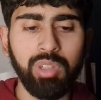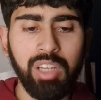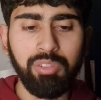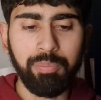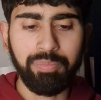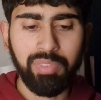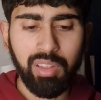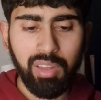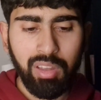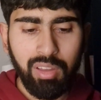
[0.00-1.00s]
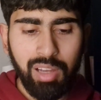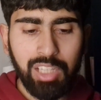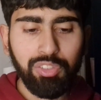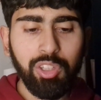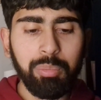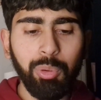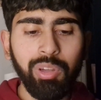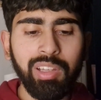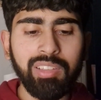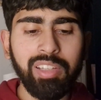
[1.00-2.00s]
11. As for the
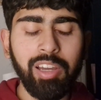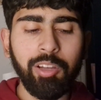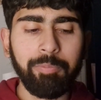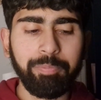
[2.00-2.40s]
bowling attack,